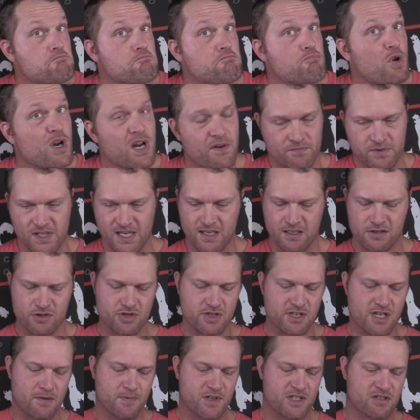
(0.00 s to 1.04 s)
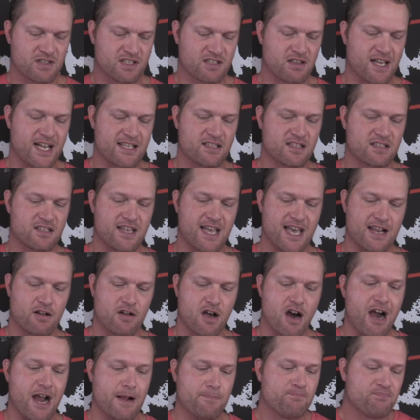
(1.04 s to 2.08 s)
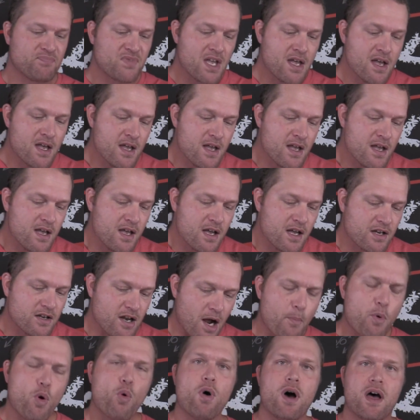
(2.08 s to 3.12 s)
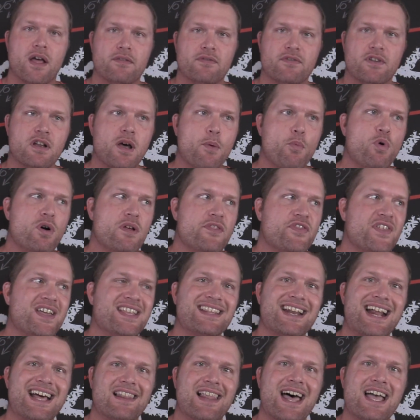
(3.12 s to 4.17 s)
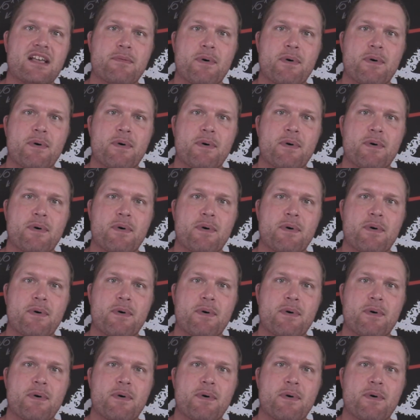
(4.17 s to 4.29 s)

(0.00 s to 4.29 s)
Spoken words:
What if, ladies and gentlemen? So let's light this candle. All right. The number one thing that I like